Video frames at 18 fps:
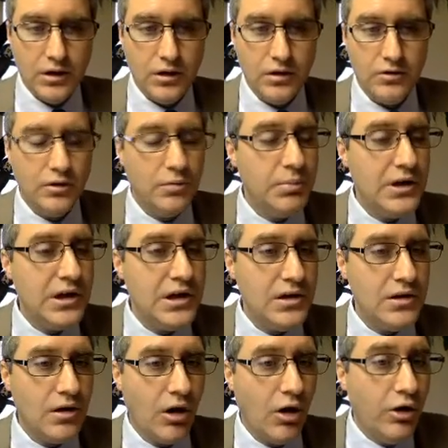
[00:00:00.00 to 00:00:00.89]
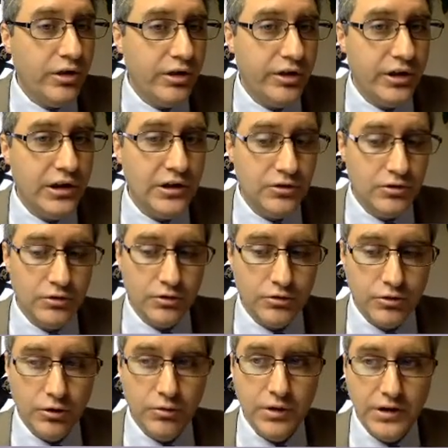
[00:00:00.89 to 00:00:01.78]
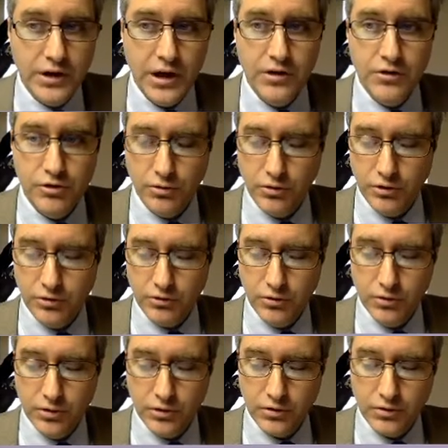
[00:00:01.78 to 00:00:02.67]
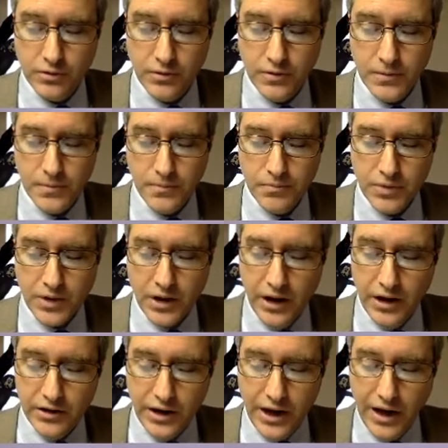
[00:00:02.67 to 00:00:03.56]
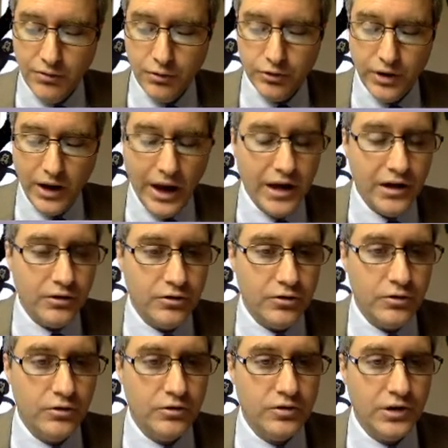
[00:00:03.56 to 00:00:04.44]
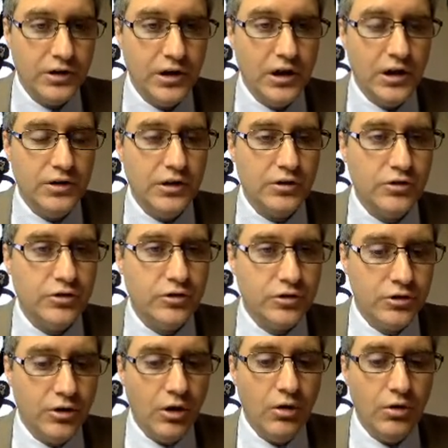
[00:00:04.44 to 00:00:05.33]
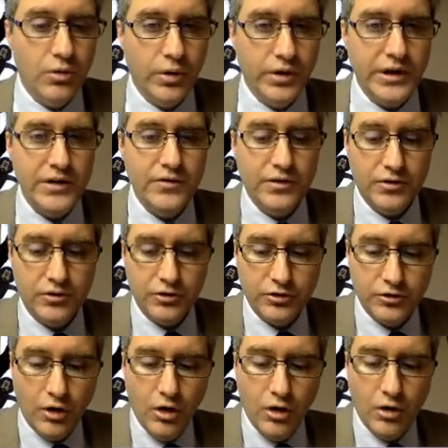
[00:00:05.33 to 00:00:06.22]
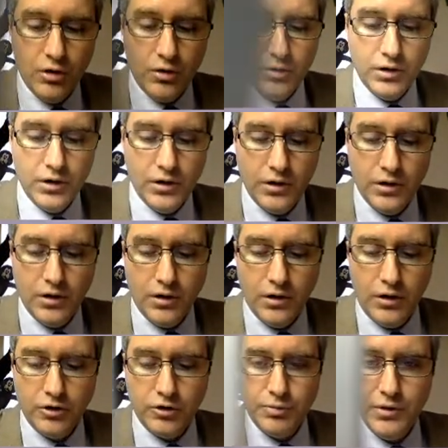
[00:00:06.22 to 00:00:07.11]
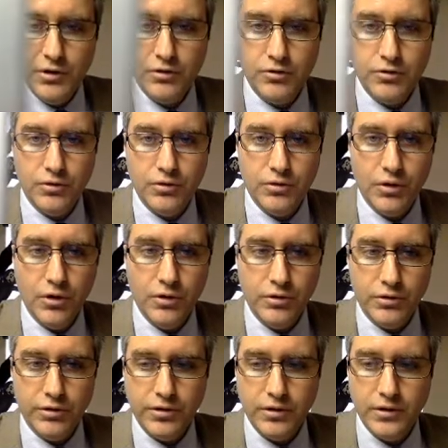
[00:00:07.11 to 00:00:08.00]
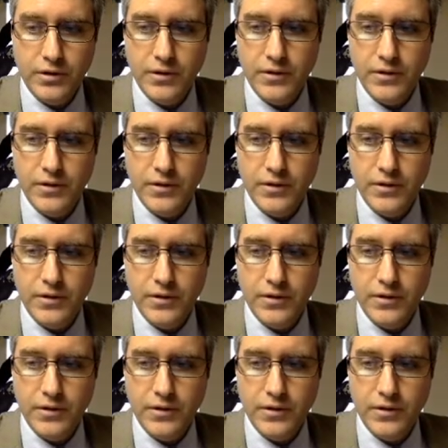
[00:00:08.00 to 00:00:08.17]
to be on things that are truly dangerous to us and to have those attitudes that, that slow and even stall our spiritual growth.